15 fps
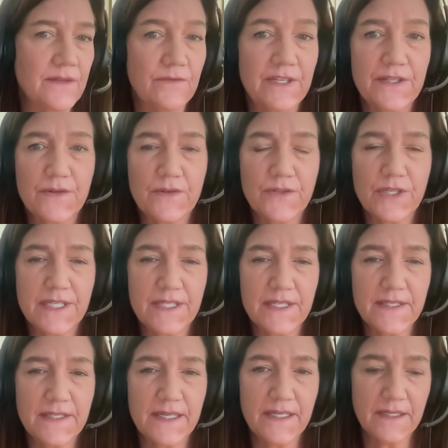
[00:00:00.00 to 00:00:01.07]
a research
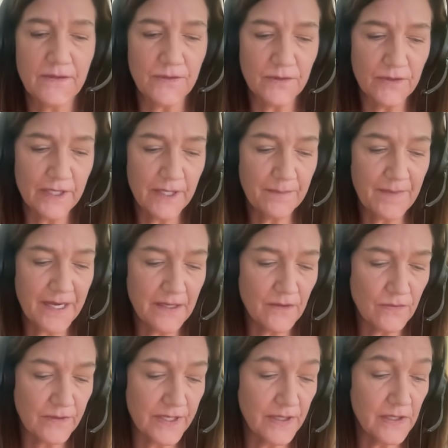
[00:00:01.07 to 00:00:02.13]
assistant early in my
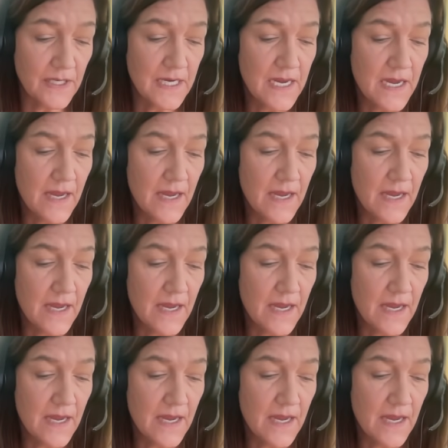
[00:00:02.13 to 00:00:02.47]
career